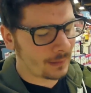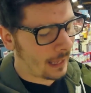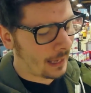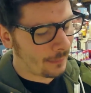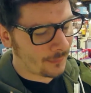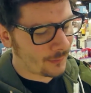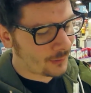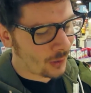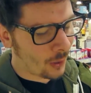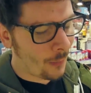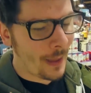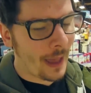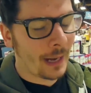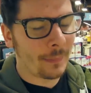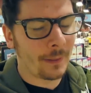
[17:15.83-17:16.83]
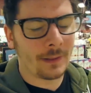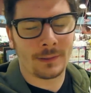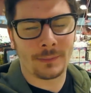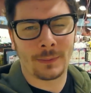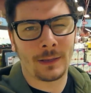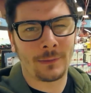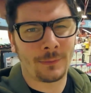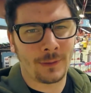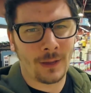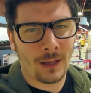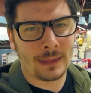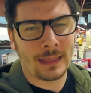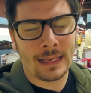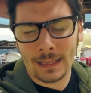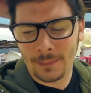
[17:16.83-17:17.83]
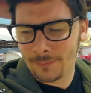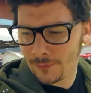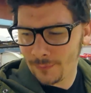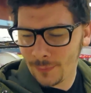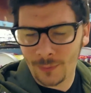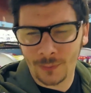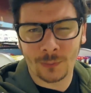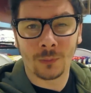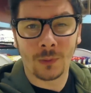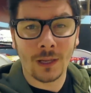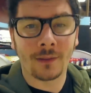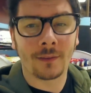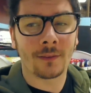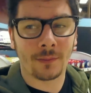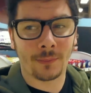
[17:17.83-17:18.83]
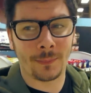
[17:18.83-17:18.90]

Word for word: I'm so bad about this, but I forgot the name from who it was,